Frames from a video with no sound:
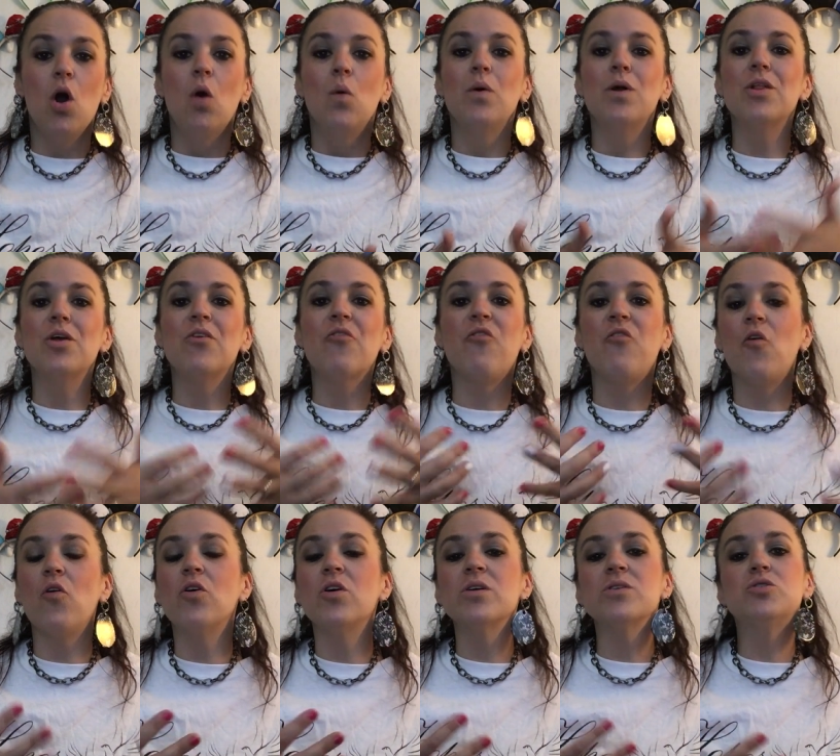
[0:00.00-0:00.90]
We look
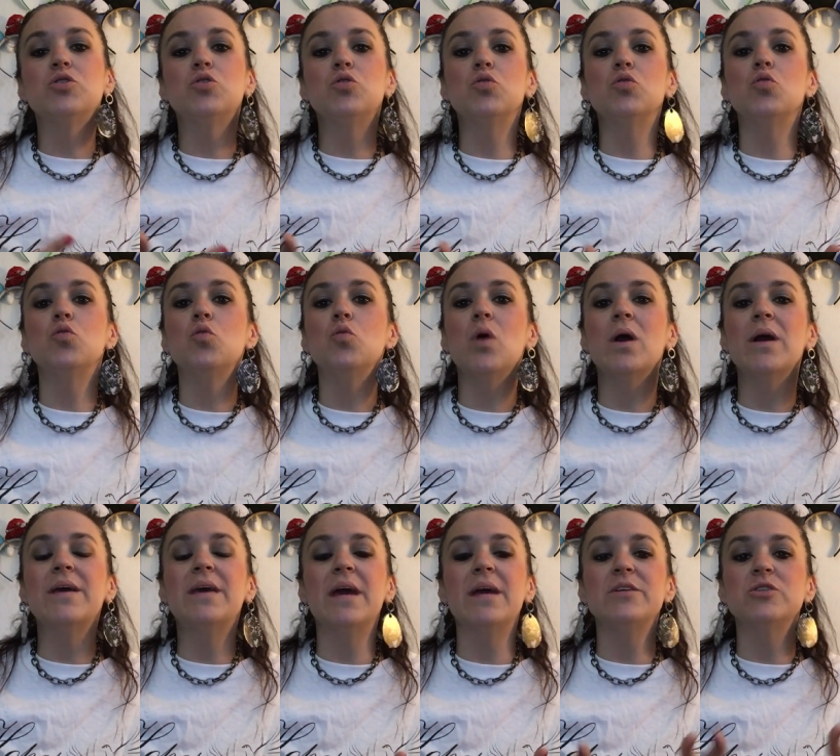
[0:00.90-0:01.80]
forward to
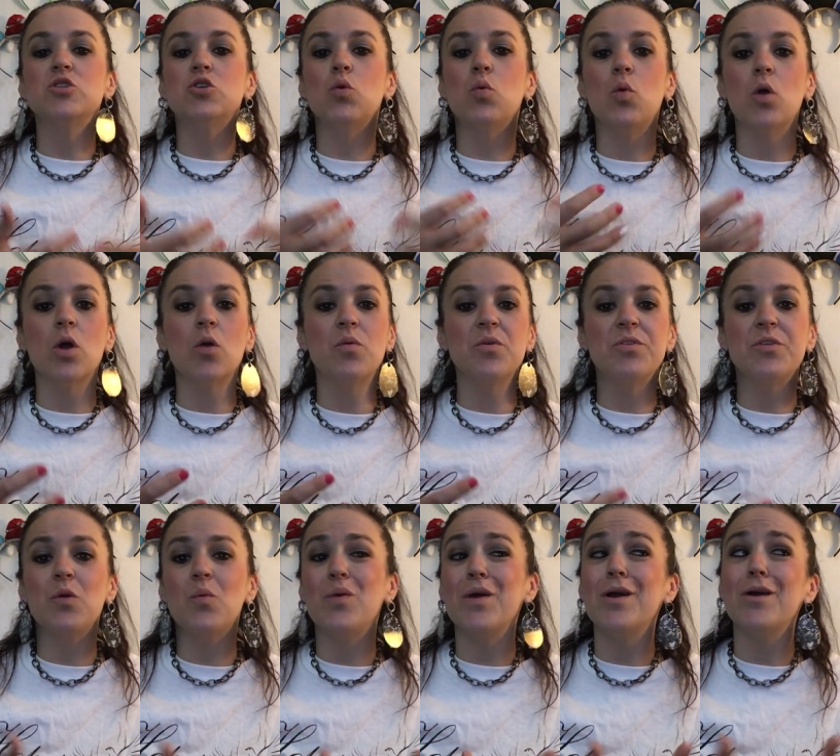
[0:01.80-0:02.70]
getting to work
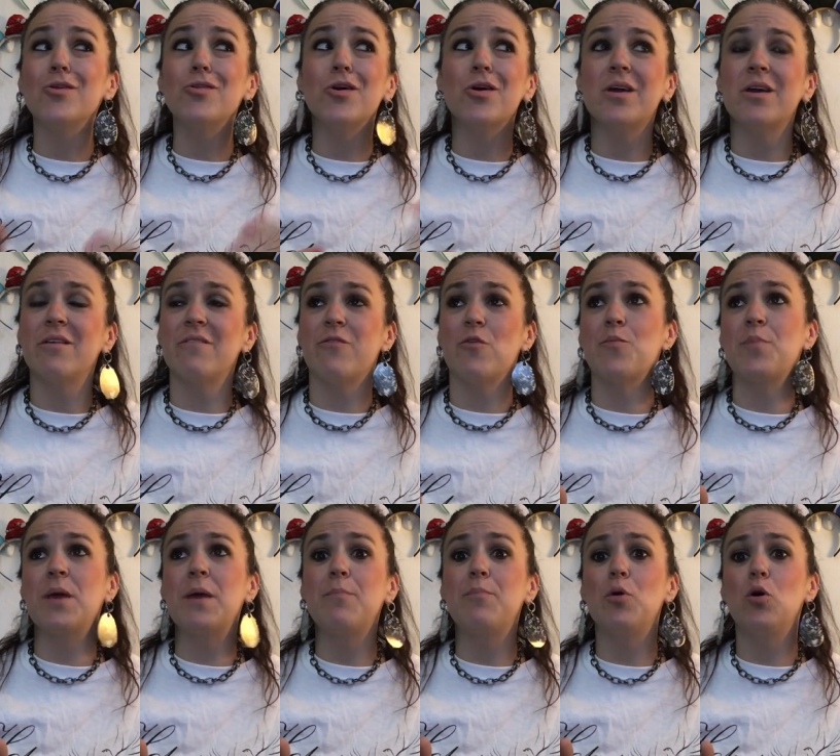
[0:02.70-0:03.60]
with you. We are looking for
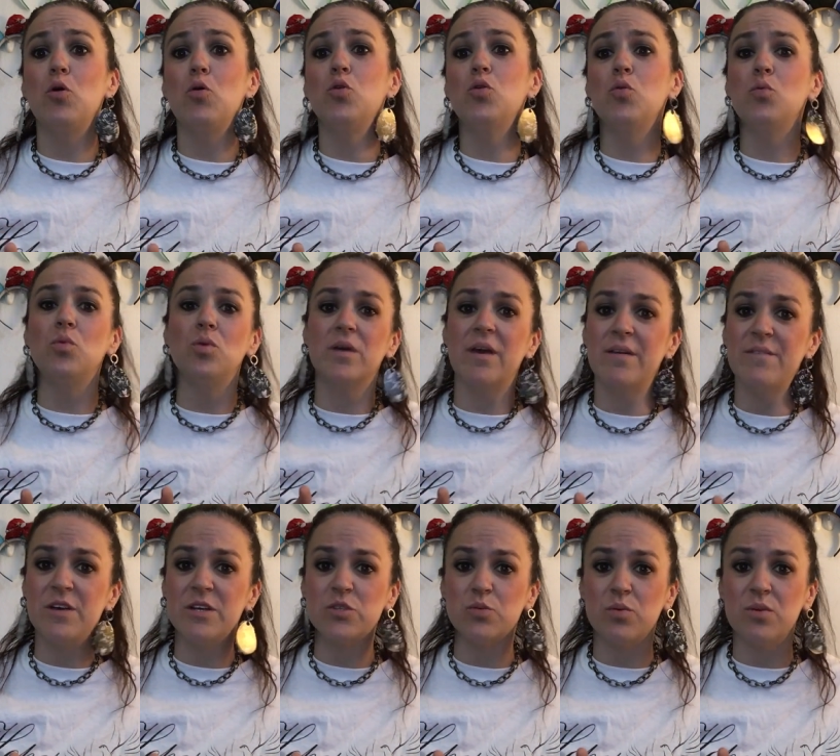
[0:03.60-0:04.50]
people who will
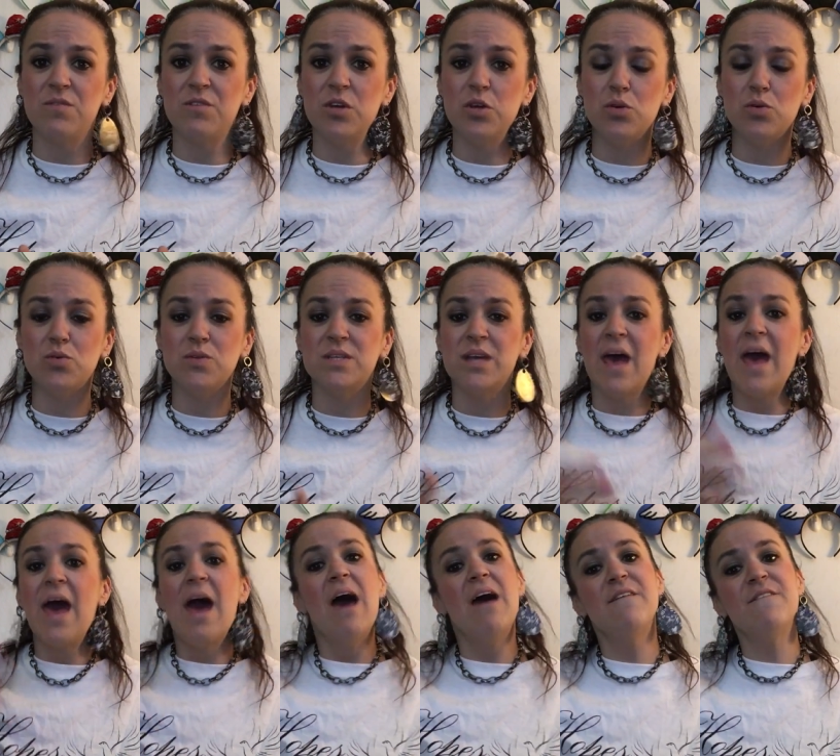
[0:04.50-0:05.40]
give us reviews
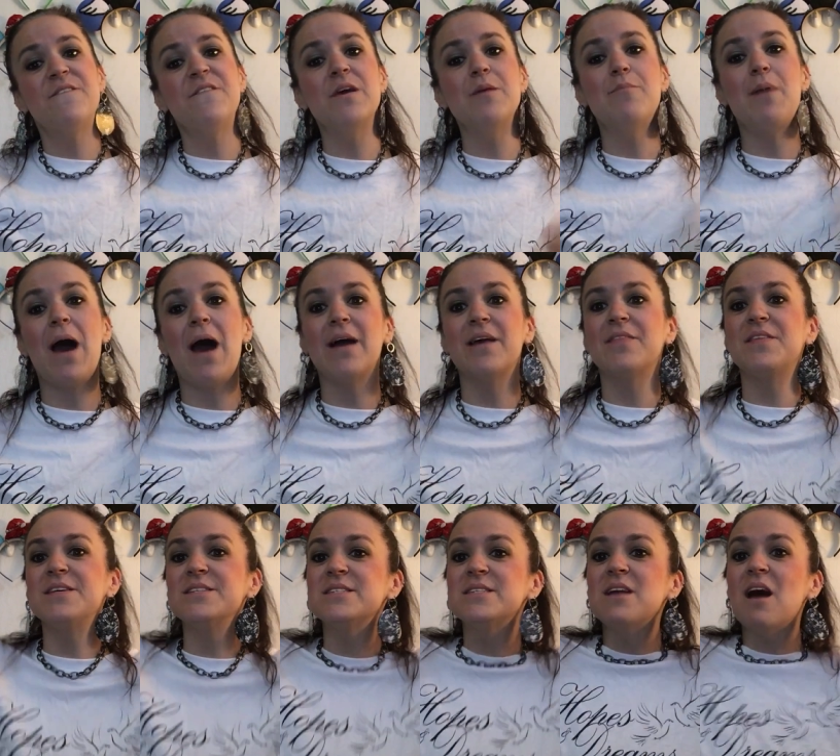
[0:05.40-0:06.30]
and feedback.
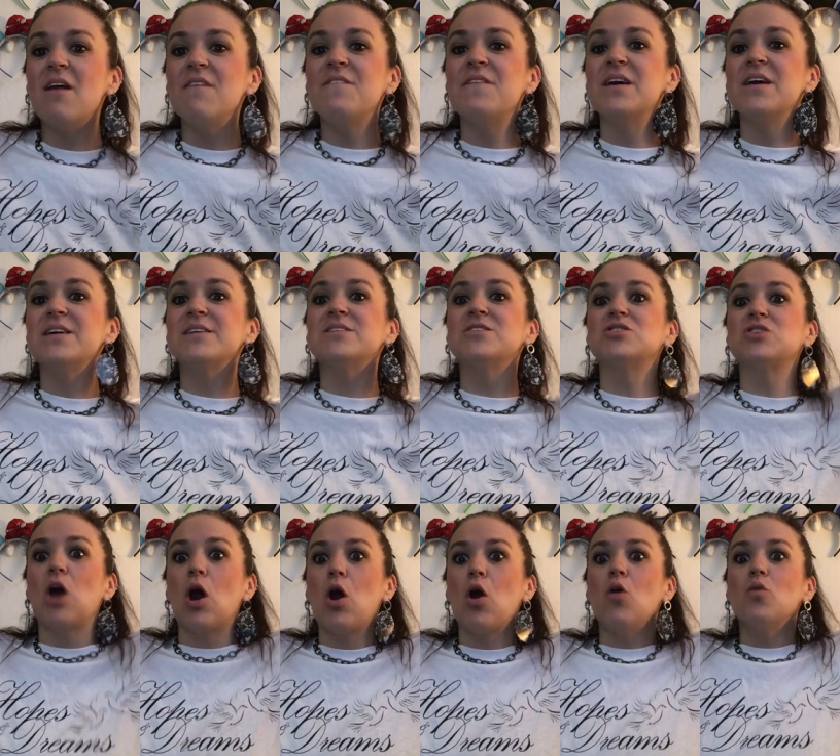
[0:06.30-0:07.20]
This stuff is
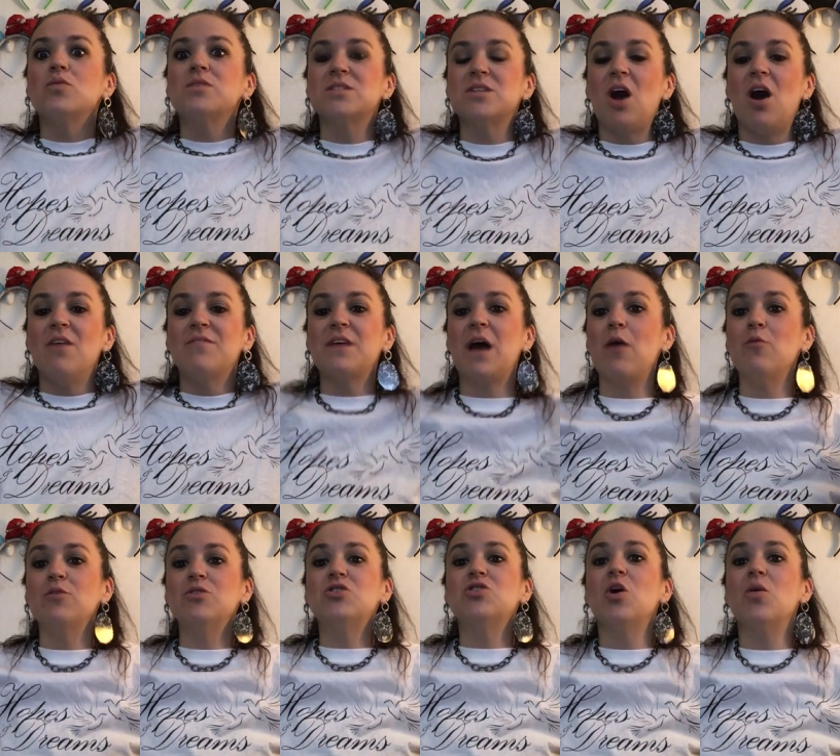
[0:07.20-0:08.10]
so soft. I
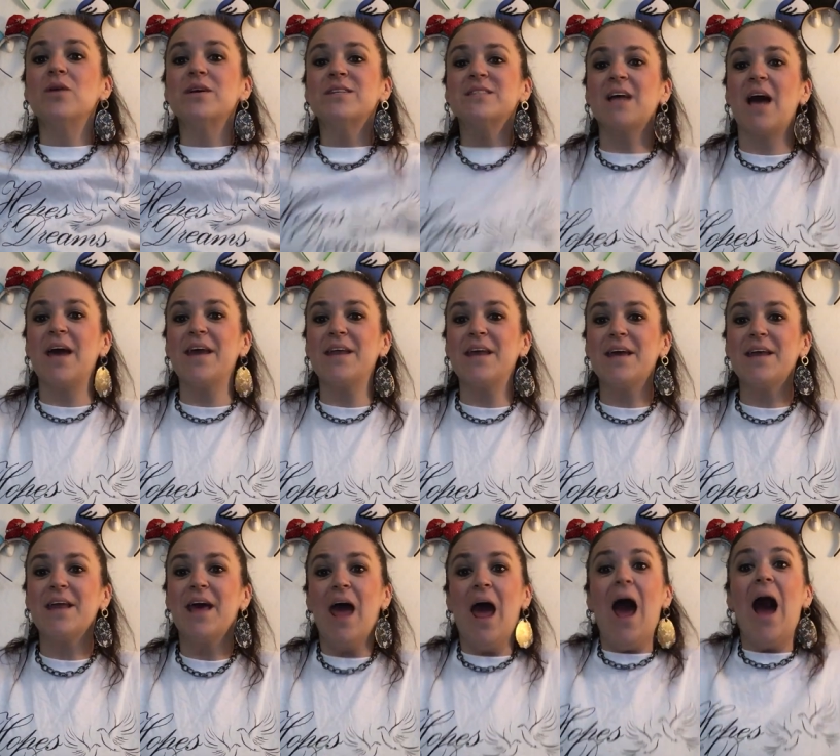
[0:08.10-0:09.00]
was so
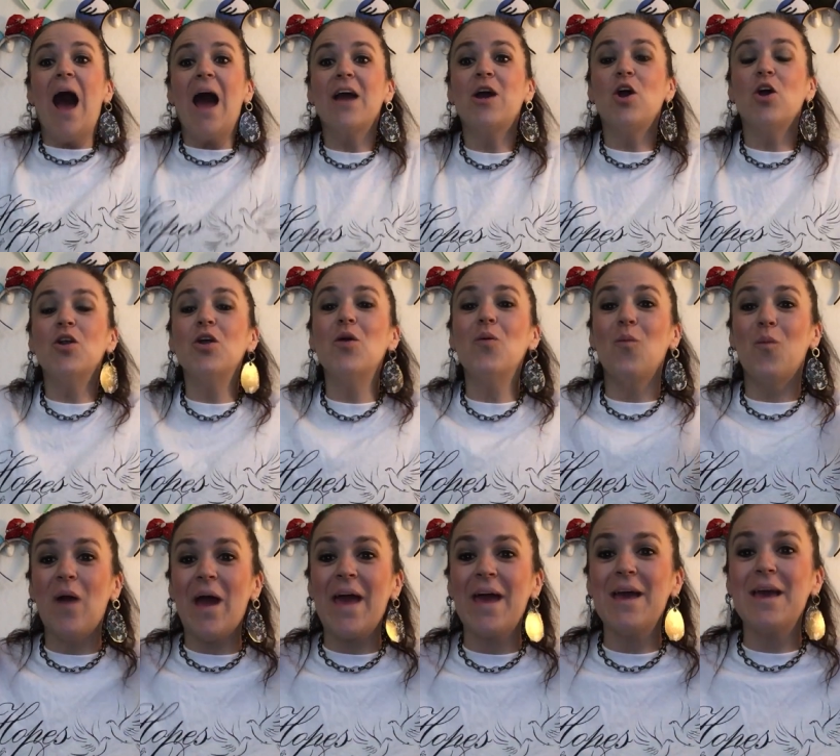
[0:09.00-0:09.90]
excited. I couldn't
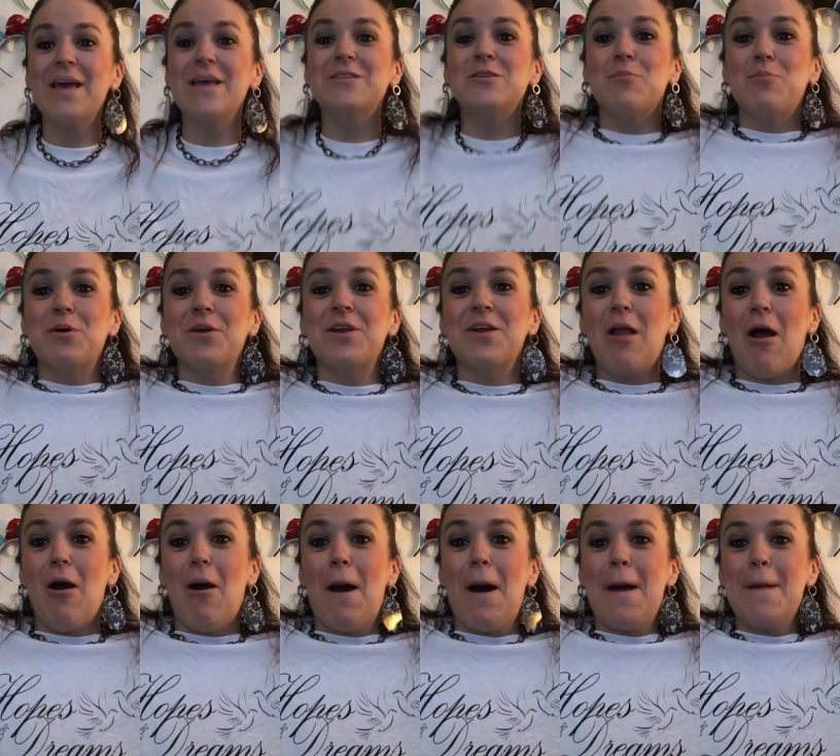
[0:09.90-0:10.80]
wait to put it
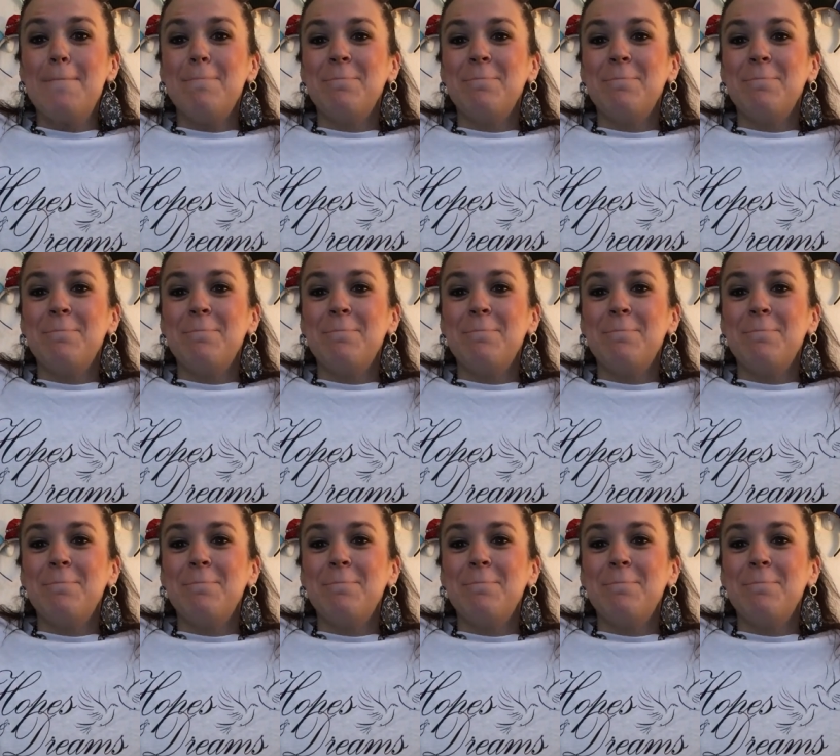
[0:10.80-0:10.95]
on